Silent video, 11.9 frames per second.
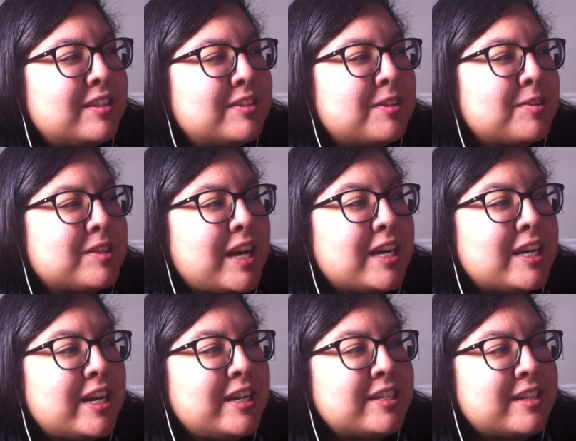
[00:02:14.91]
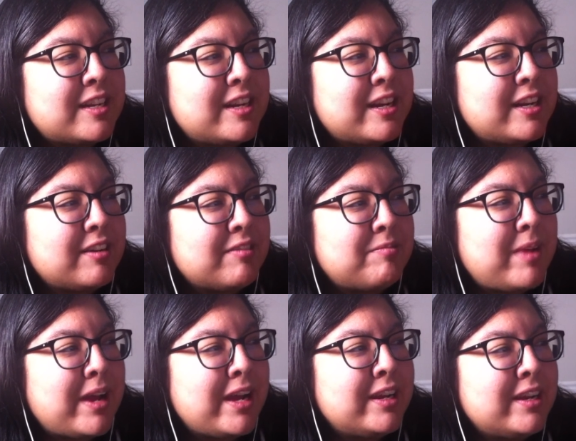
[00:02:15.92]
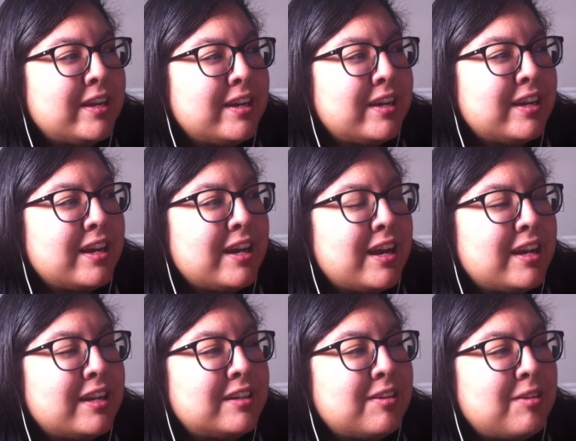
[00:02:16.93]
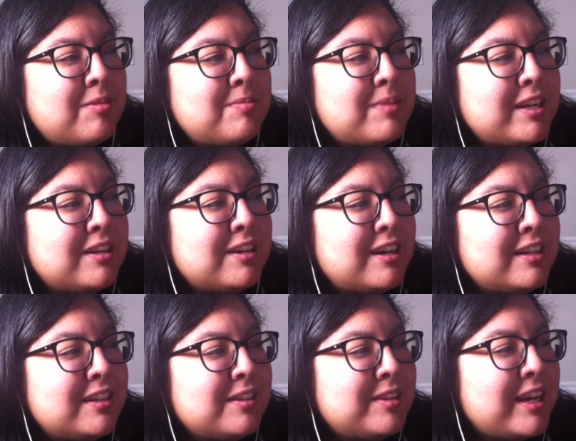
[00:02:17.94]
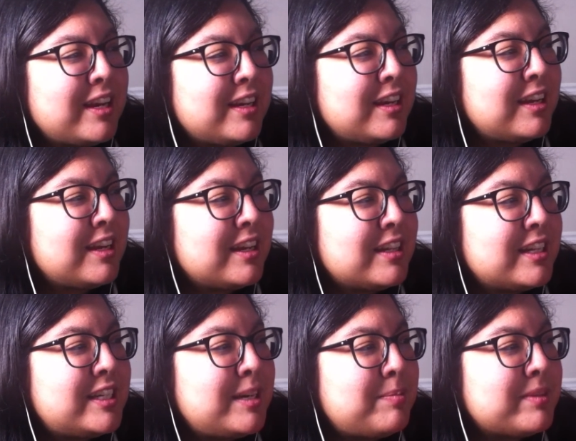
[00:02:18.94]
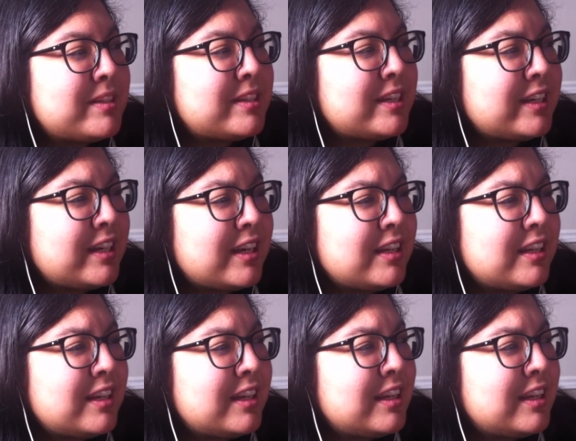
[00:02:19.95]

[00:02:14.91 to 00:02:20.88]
So Saturday and Sunday of May. And oh my god, okay. The cheapest ticket.